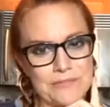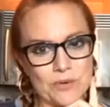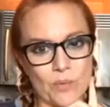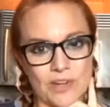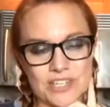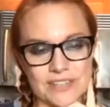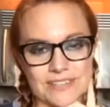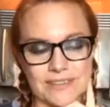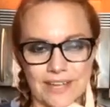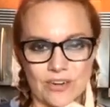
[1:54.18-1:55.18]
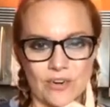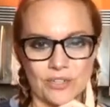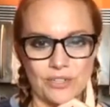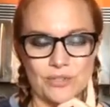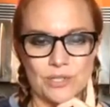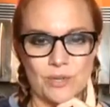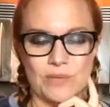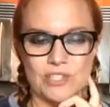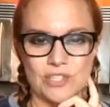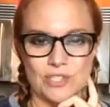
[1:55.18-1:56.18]
If you're watching this later on
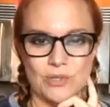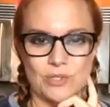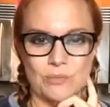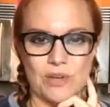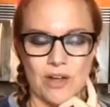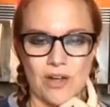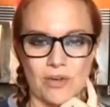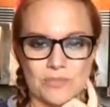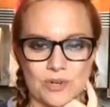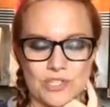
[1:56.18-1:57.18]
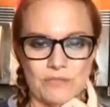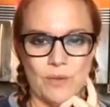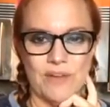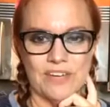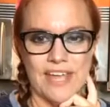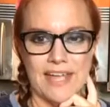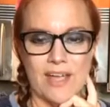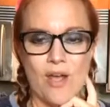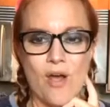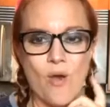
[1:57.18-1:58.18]
YouTube, it's just youtube.com, search if you have an
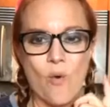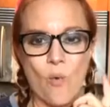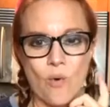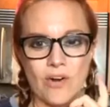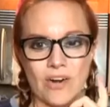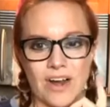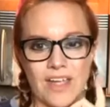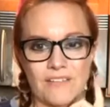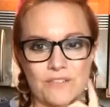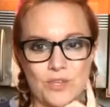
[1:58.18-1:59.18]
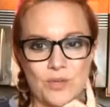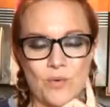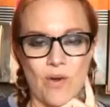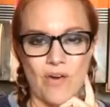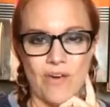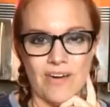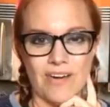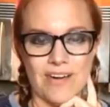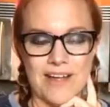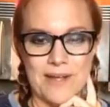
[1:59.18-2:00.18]
egg. Or if you
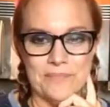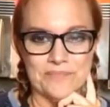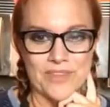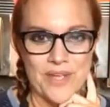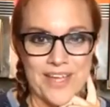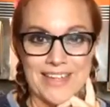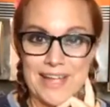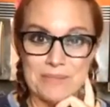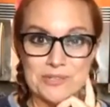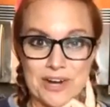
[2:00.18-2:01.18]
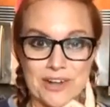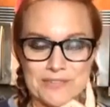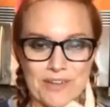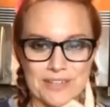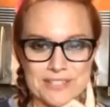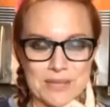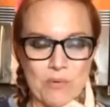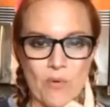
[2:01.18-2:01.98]
are, um, yeah, I'm gonna try not to fall asleep.